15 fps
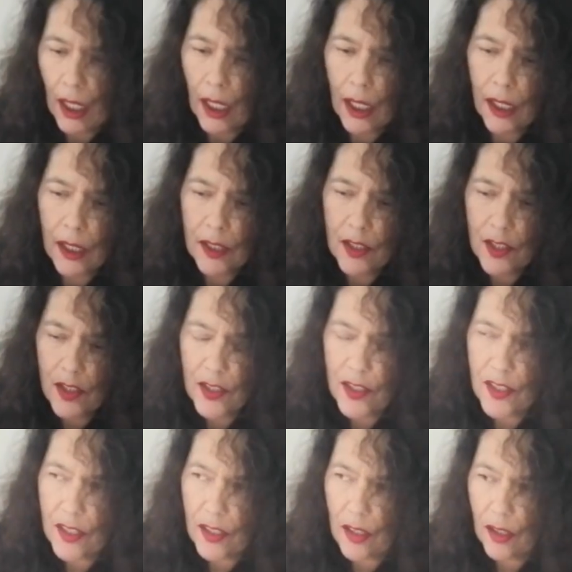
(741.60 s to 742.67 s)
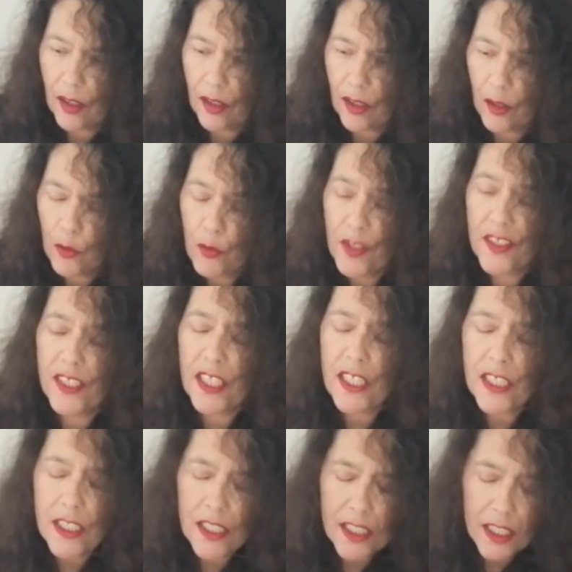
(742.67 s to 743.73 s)
and
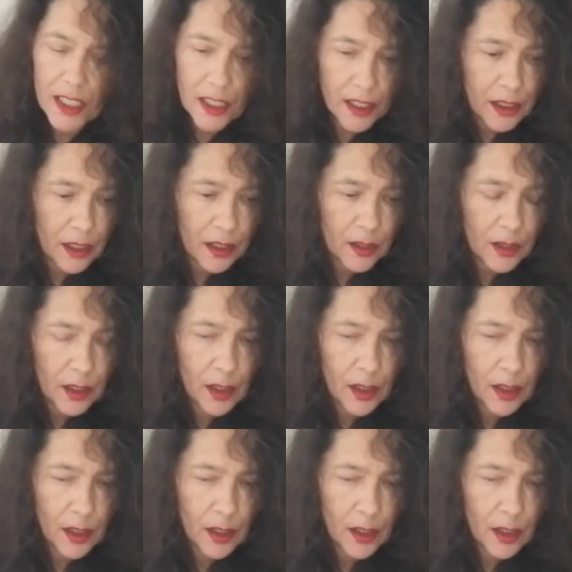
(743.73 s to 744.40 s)
resisting